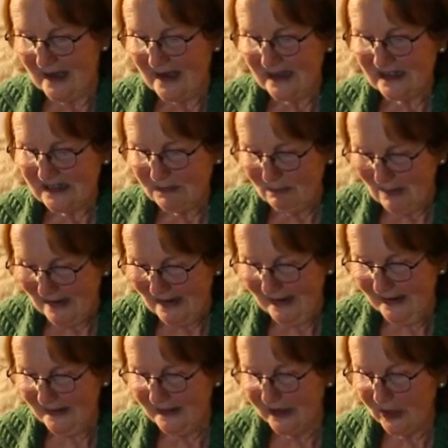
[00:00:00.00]

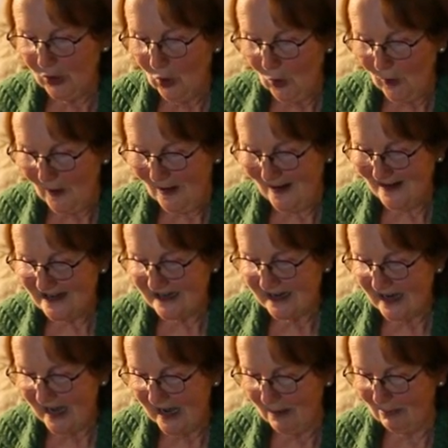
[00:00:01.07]
spilling the coiled
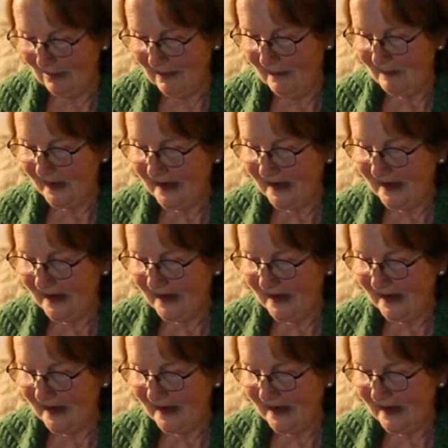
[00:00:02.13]
cable